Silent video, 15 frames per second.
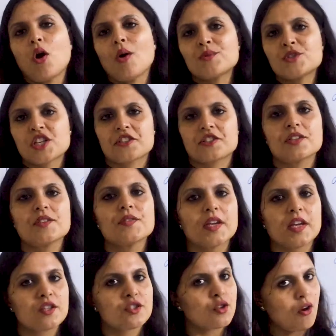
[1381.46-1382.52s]
objective
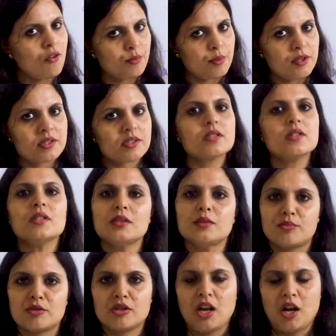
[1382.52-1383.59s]
case of personal
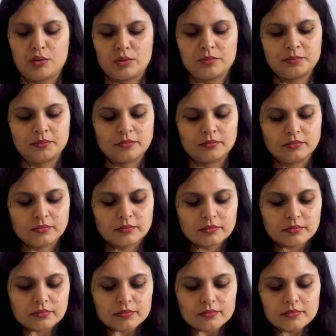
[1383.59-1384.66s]
pronoun.
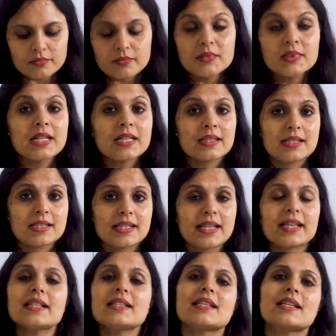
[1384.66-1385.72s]
The
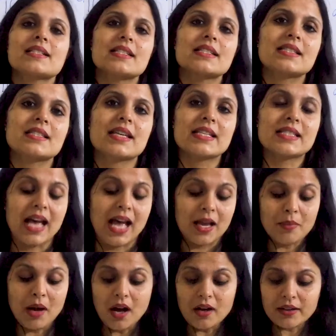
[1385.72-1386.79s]
second sentence says,
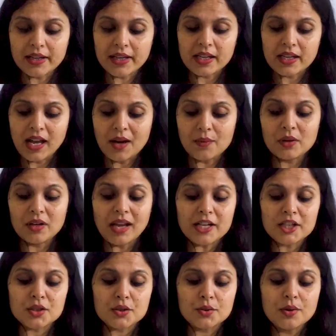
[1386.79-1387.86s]
I'm hungry. I would
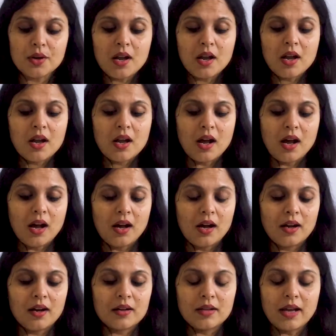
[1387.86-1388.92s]
like to
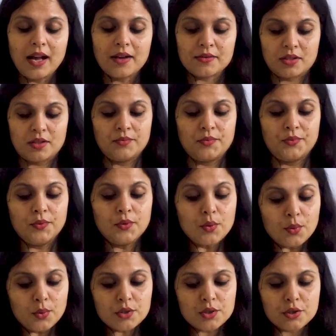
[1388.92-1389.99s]
have some
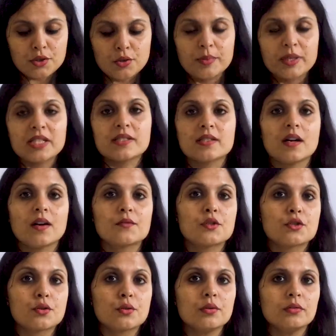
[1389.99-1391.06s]
food to be served
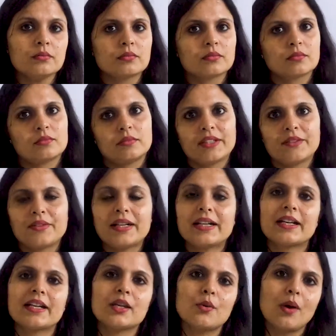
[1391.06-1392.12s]
to.
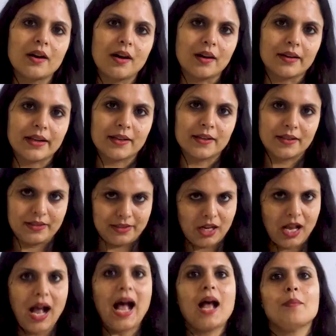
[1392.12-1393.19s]
Definitely you are hungry.
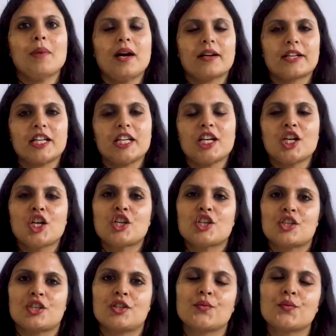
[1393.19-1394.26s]
I am hungry.
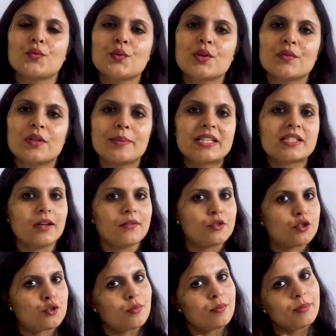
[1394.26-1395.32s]
So the food will be
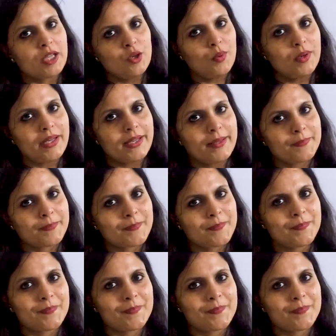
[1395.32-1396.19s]
served to me only.